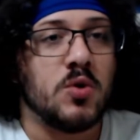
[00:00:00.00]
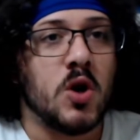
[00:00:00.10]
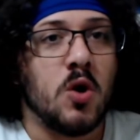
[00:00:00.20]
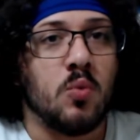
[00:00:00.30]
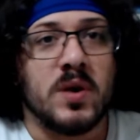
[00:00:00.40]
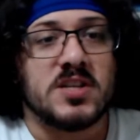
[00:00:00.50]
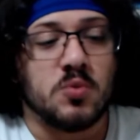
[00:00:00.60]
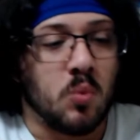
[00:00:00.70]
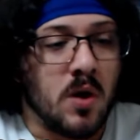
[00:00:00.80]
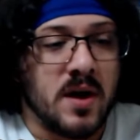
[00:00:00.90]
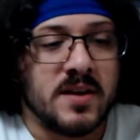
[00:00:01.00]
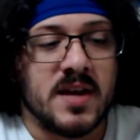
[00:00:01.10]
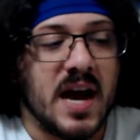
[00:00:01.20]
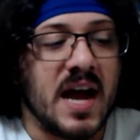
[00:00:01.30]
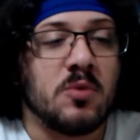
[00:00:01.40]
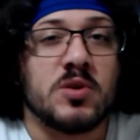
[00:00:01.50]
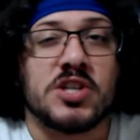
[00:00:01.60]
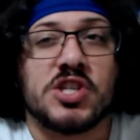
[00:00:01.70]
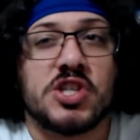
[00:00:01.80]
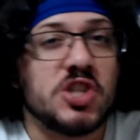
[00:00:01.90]
know which one I would
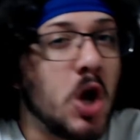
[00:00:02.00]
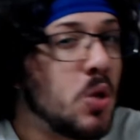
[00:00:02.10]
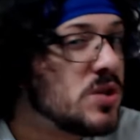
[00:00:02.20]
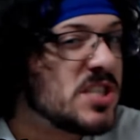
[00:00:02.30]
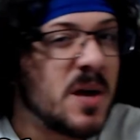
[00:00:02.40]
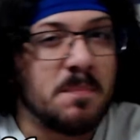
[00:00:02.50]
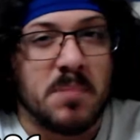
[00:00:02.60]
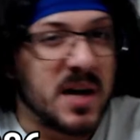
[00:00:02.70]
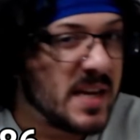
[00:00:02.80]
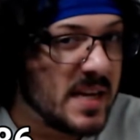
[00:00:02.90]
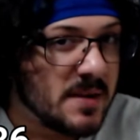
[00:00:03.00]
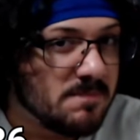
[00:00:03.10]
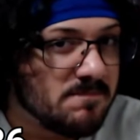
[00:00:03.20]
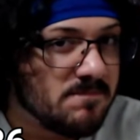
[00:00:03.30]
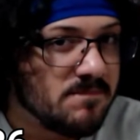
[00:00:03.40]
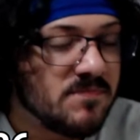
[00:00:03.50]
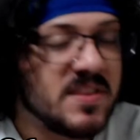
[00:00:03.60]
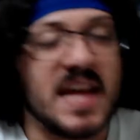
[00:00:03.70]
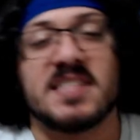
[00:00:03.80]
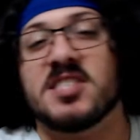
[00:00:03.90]
show somebody.
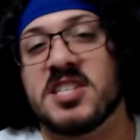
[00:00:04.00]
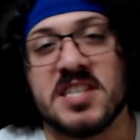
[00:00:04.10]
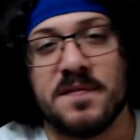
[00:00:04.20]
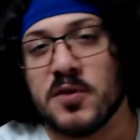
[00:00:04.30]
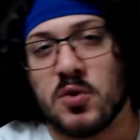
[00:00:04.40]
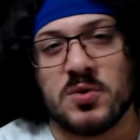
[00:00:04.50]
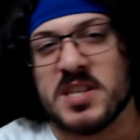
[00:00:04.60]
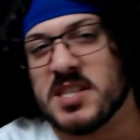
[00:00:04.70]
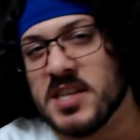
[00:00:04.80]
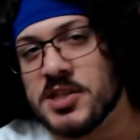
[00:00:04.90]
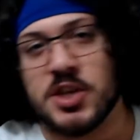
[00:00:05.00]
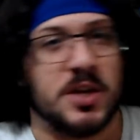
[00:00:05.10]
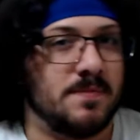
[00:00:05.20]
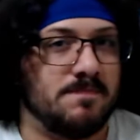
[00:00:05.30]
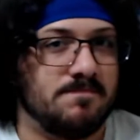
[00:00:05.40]
That's a difficult decision.